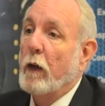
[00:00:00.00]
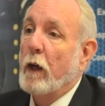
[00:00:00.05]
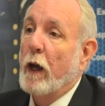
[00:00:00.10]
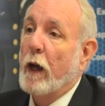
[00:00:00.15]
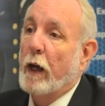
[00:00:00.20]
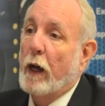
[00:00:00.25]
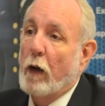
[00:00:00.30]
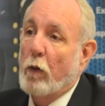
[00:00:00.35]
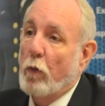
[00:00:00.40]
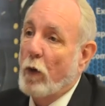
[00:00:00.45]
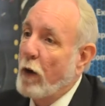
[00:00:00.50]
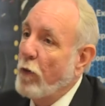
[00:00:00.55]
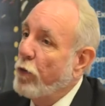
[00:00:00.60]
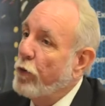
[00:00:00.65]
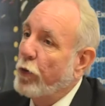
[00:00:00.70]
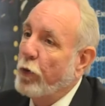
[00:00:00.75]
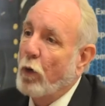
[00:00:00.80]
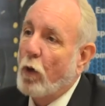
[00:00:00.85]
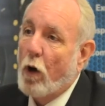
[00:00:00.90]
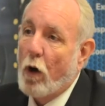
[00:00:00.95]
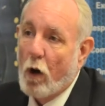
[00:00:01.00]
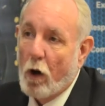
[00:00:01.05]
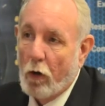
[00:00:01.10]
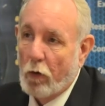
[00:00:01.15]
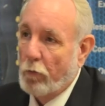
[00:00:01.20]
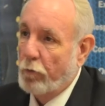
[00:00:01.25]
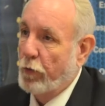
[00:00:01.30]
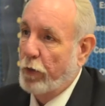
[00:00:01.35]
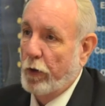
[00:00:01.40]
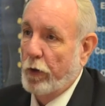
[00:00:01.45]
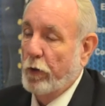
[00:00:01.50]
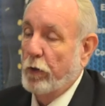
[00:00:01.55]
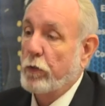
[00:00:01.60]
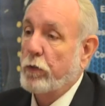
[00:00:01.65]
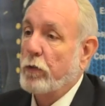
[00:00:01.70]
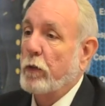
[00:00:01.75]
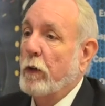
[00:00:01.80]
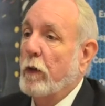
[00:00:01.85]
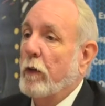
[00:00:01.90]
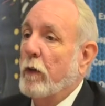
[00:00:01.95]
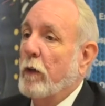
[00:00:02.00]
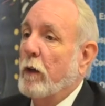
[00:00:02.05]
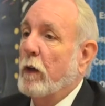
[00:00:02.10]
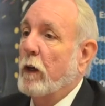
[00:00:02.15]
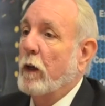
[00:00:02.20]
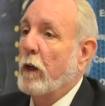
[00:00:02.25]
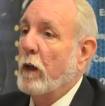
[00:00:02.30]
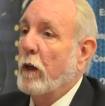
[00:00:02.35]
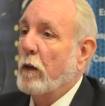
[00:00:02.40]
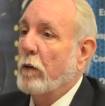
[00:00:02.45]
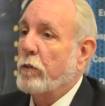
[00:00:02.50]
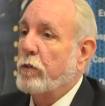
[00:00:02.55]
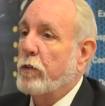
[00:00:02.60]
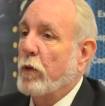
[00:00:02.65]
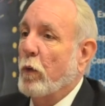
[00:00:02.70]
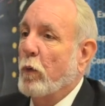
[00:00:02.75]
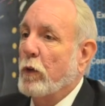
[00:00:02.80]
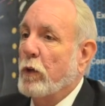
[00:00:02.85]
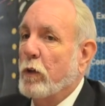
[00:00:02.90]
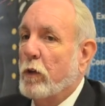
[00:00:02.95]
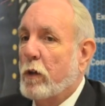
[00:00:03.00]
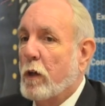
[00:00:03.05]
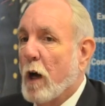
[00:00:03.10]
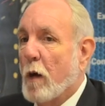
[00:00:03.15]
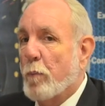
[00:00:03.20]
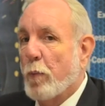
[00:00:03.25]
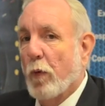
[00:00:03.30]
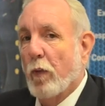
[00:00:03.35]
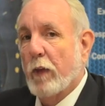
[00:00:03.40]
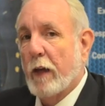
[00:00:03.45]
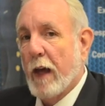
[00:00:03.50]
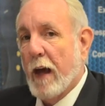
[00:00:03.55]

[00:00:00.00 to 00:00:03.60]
and I read through all of those. Uh, so when you couple the